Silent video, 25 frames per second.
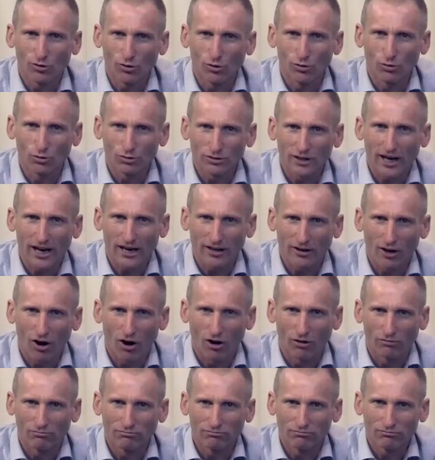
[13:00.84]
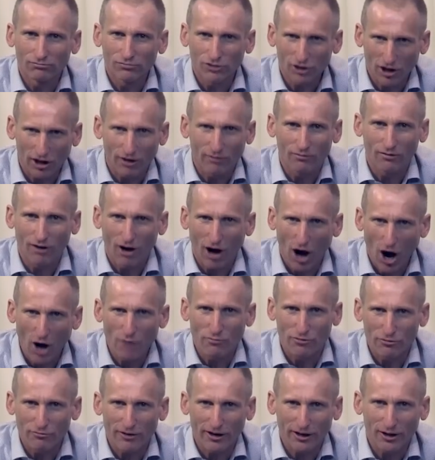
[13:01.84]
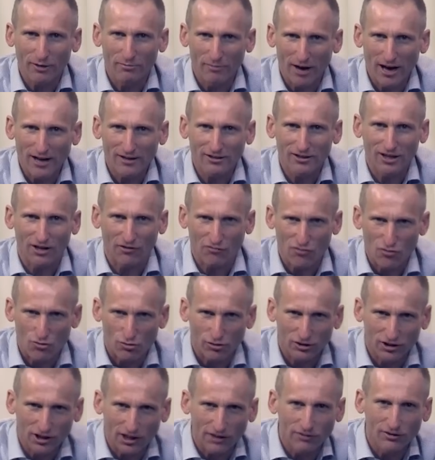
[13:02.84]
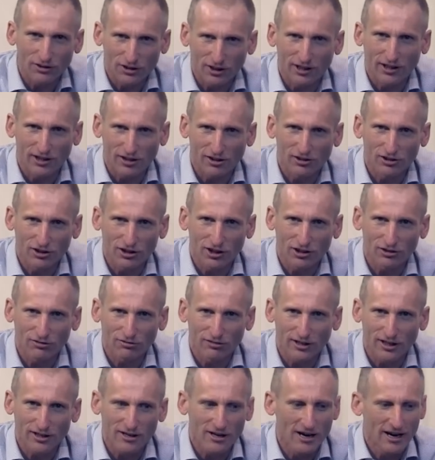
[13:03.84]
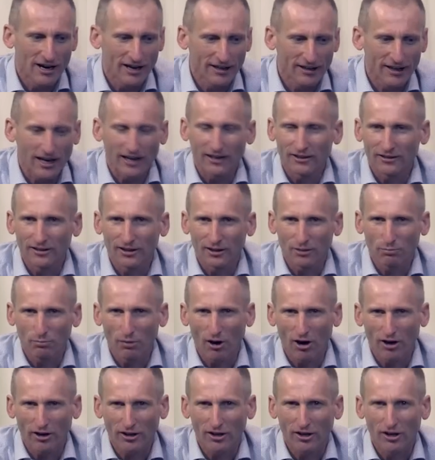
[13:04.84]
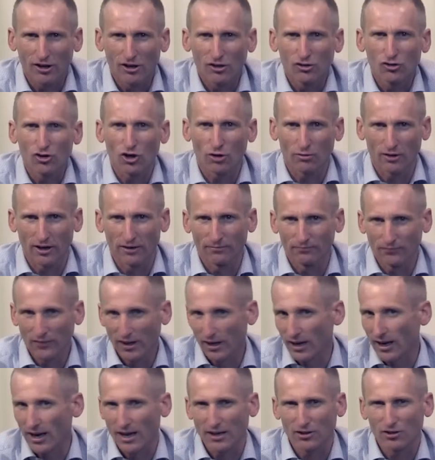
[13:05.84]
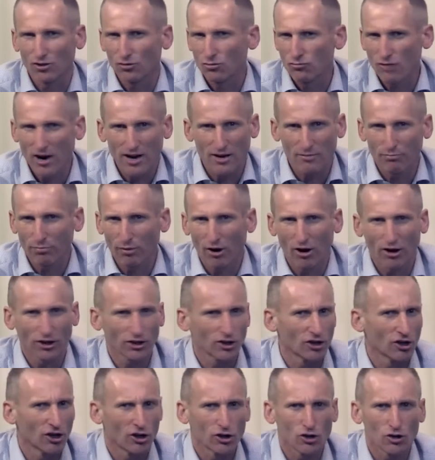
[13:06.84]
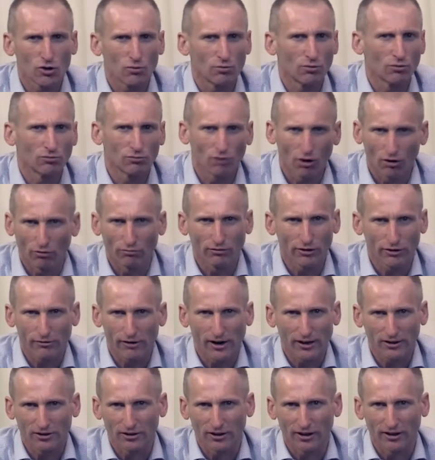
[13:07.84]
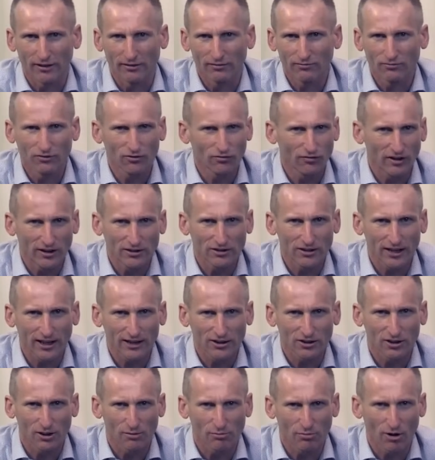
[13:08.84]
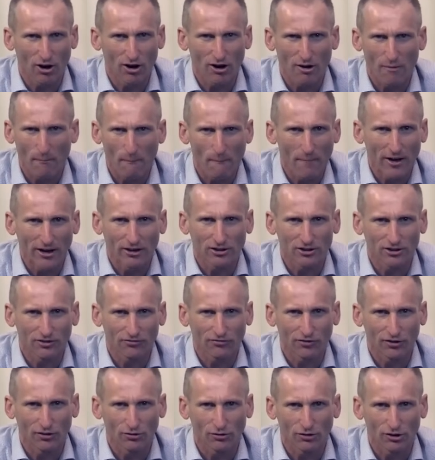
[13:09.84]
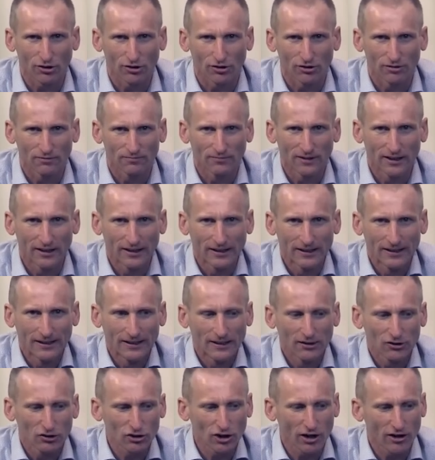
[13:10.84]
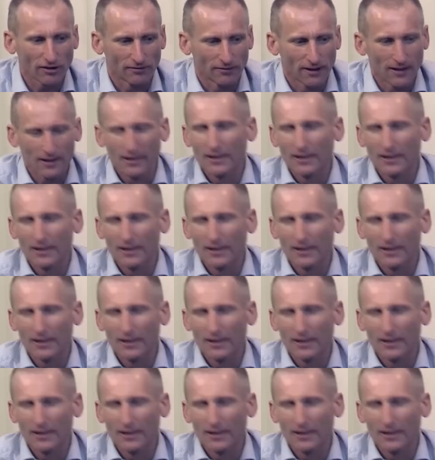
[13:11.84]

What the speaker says: all day long. So I would recommend, if you're seriously considering getting this bike, do it. It's a great bike, you will not regret it. Fantastic bike, makes you feel good. So,